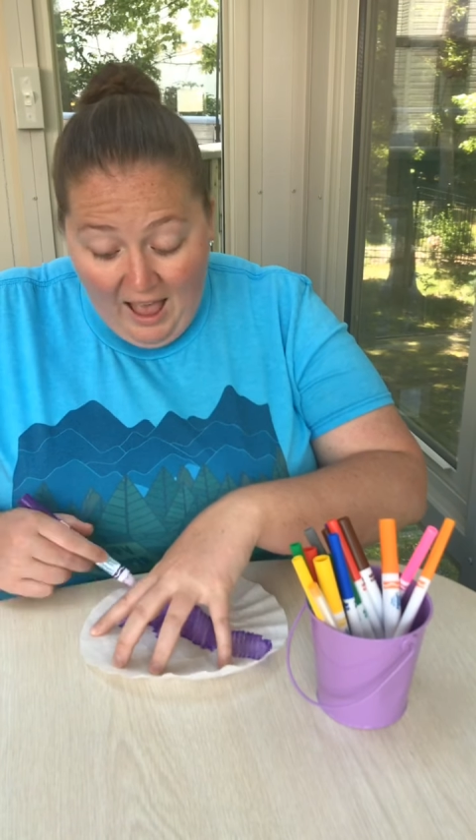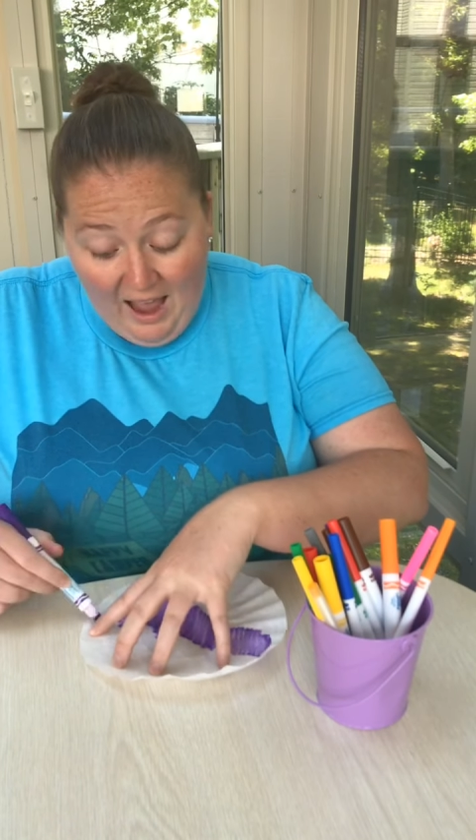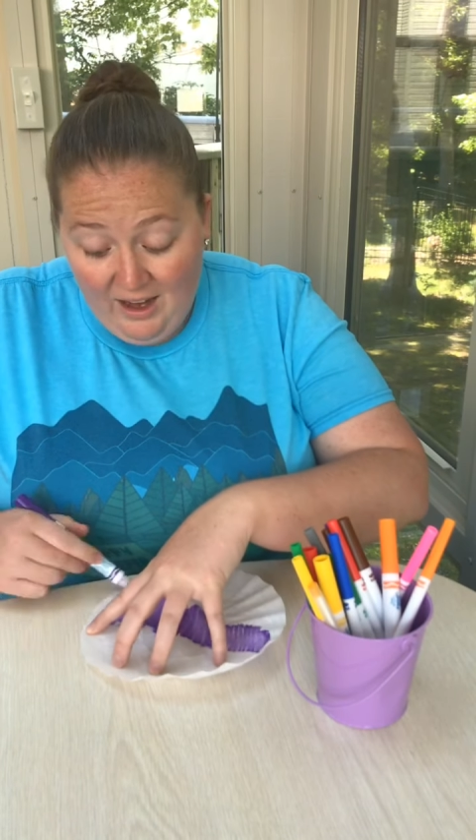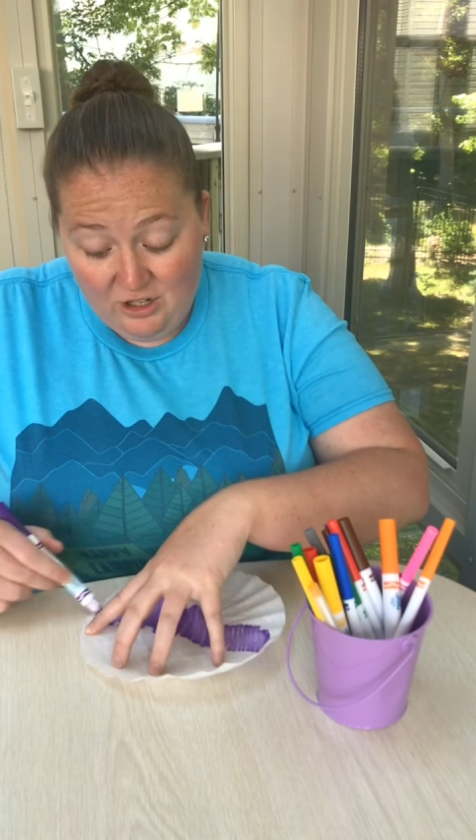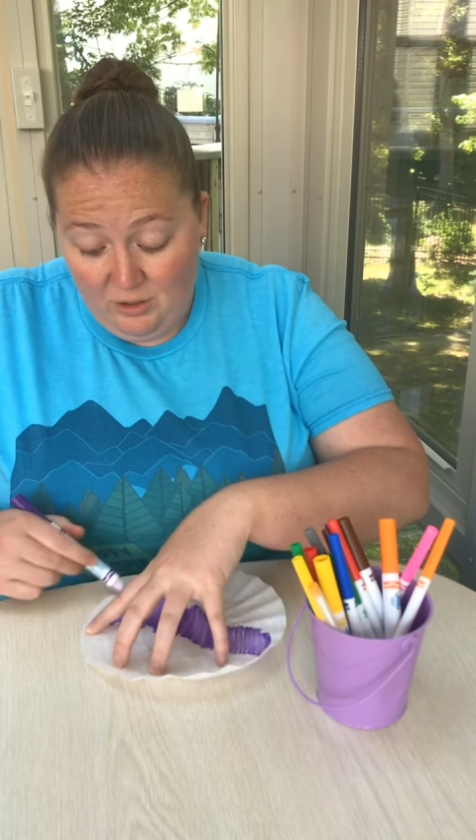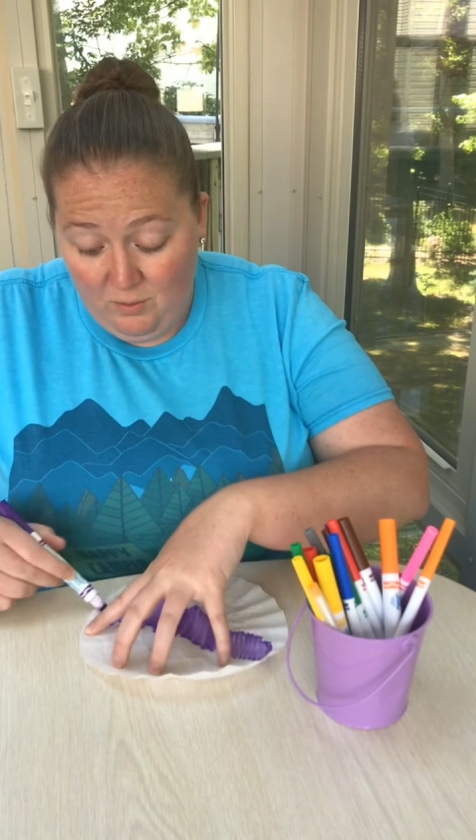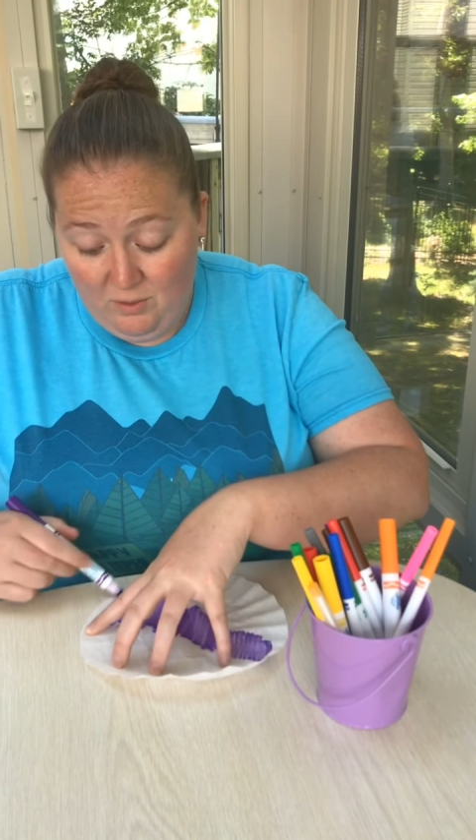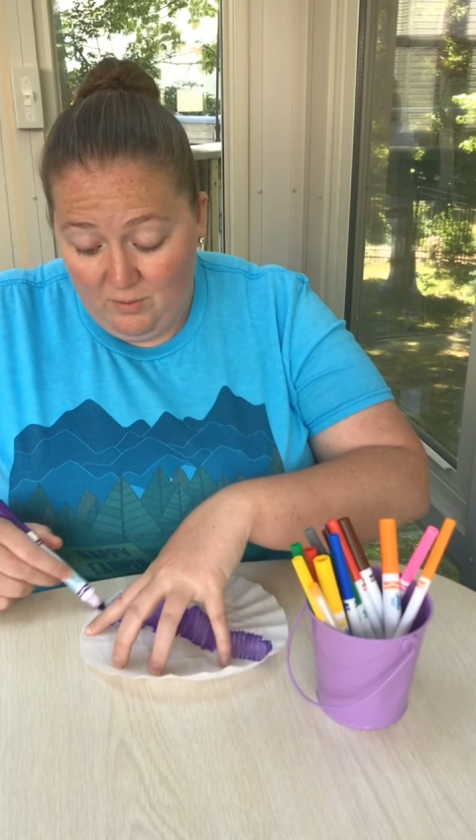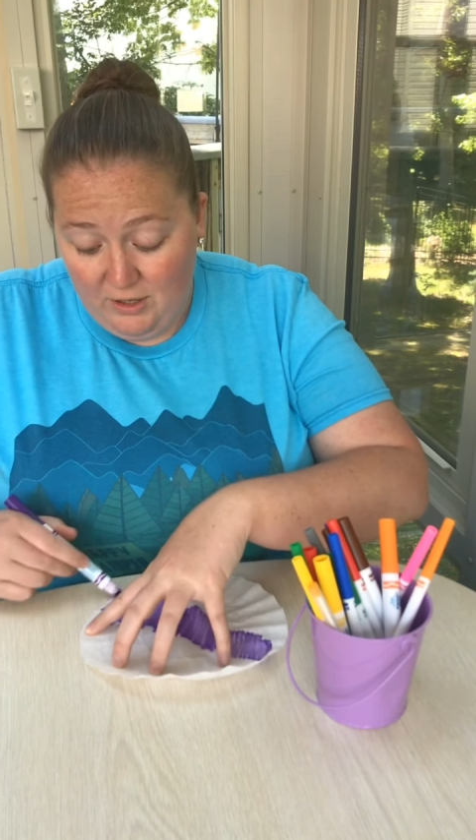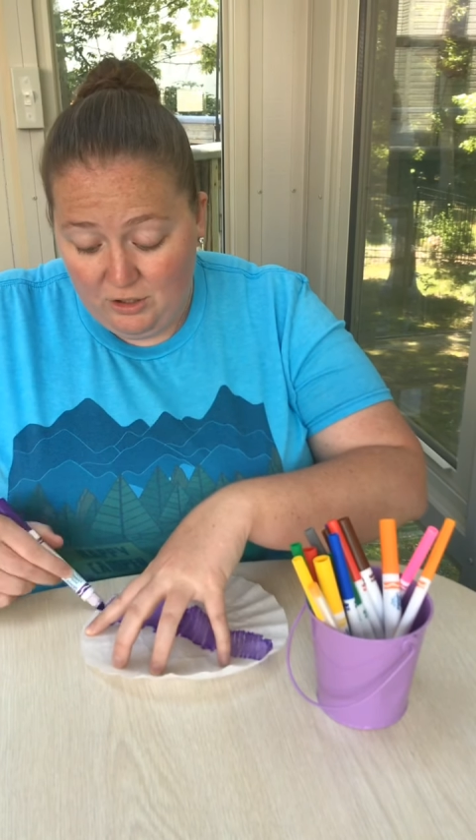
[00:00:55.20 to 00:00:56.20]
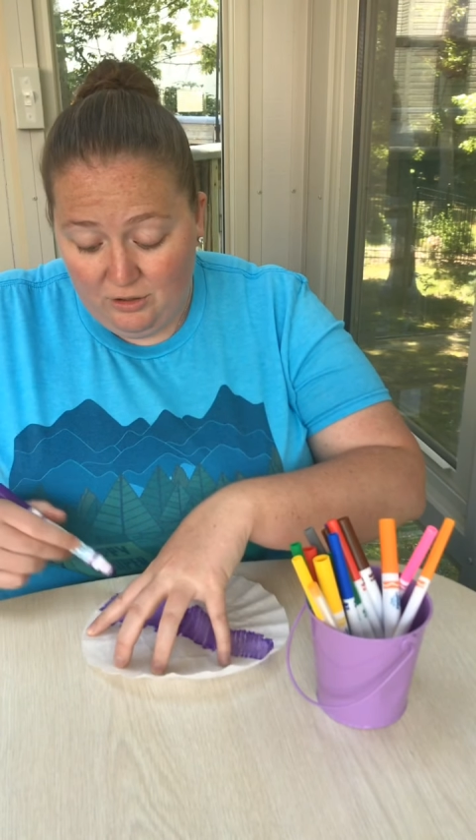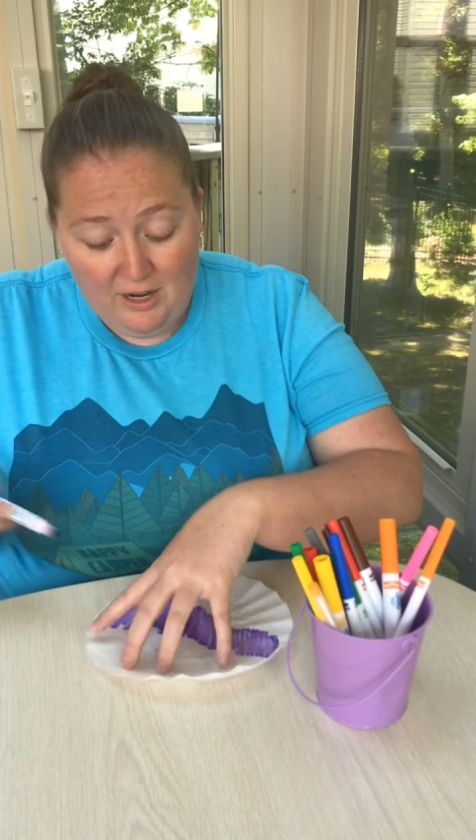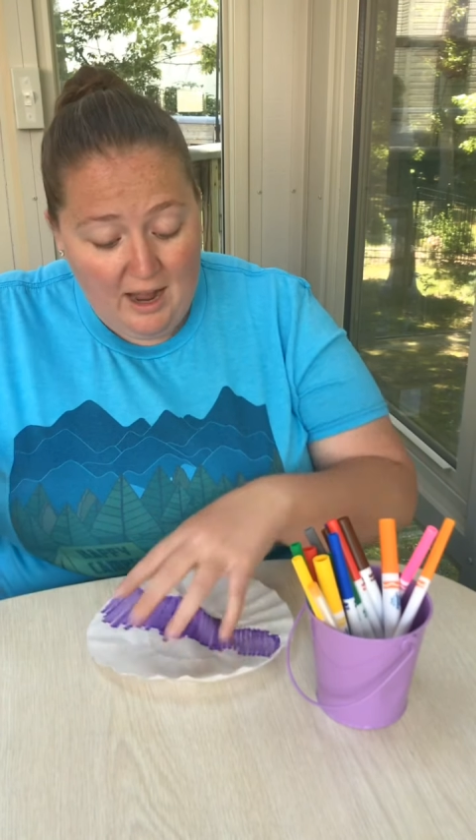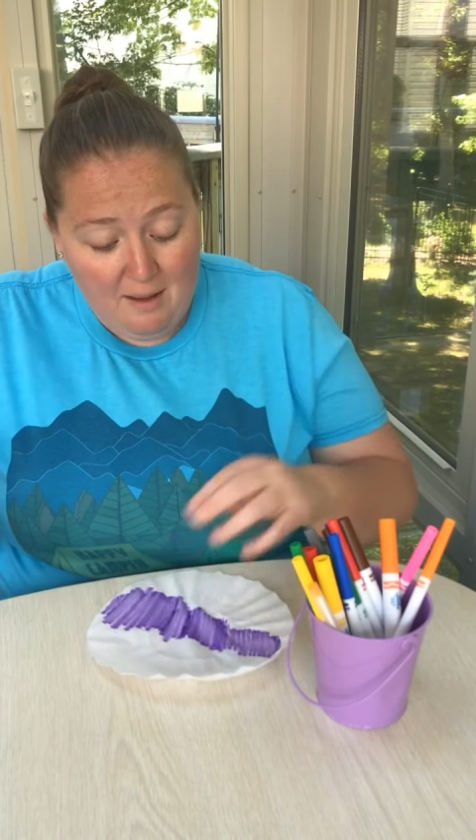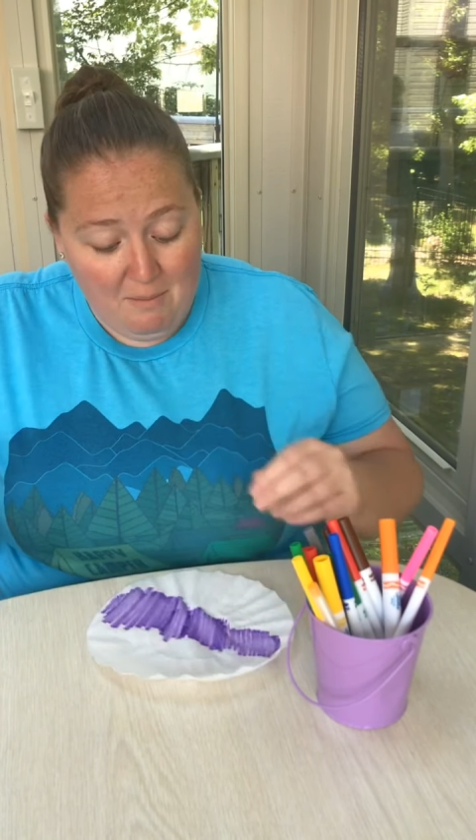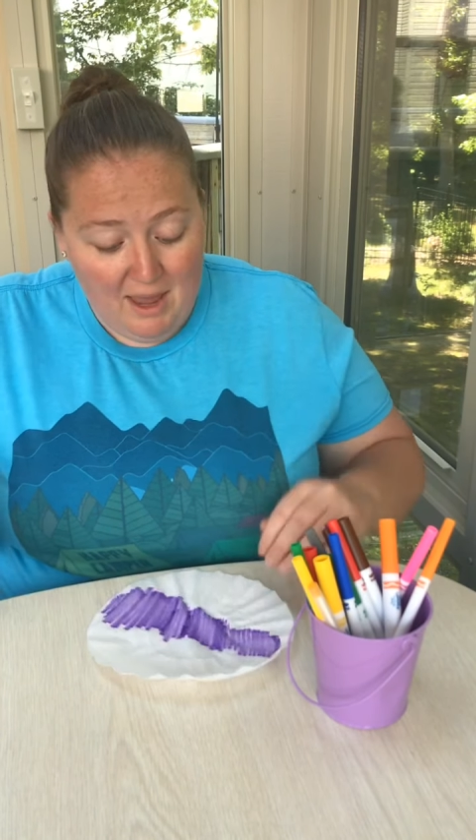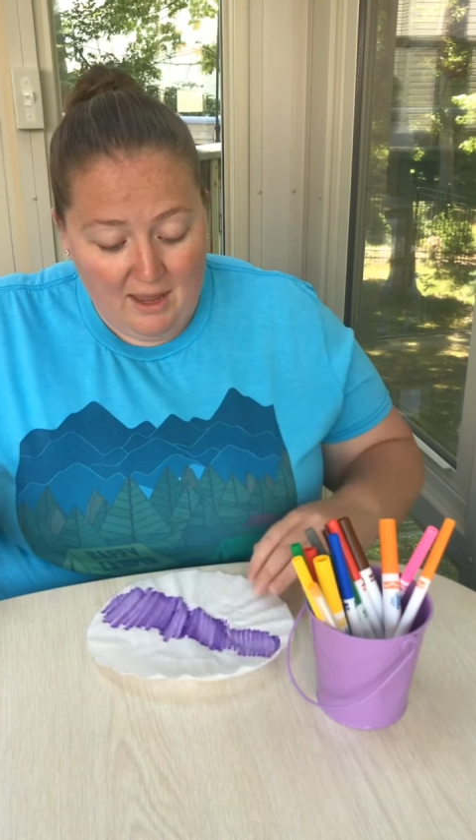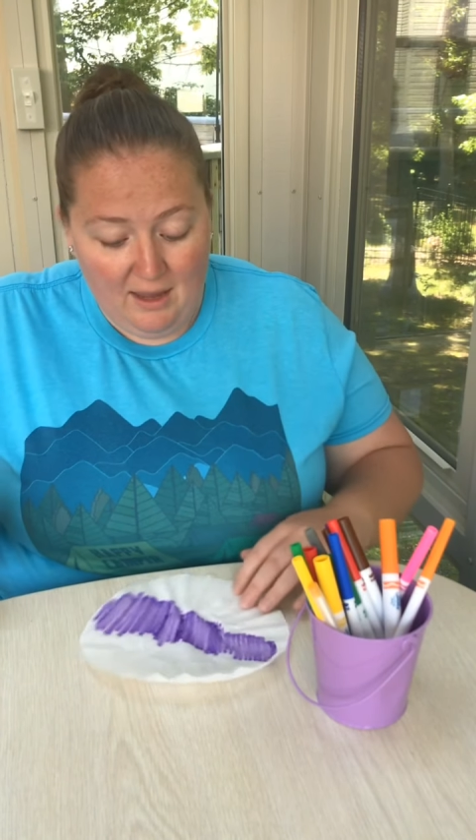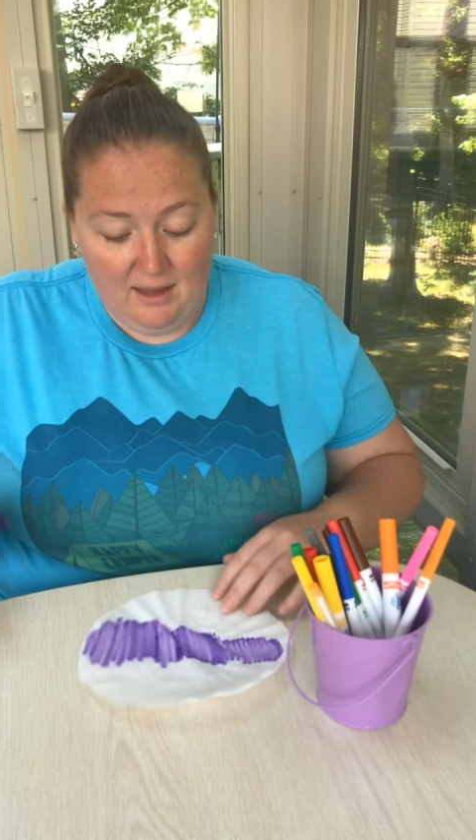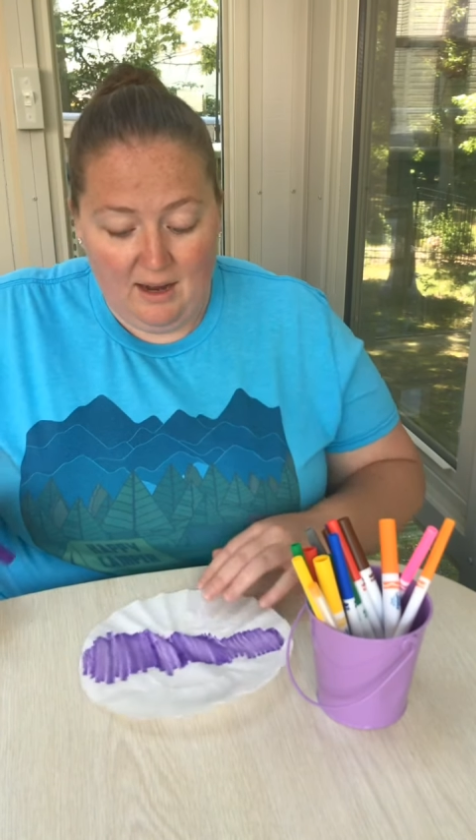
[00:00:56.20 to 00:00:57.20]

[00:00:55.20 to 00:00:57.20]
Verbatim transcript: I actually wouldn't waste your time making it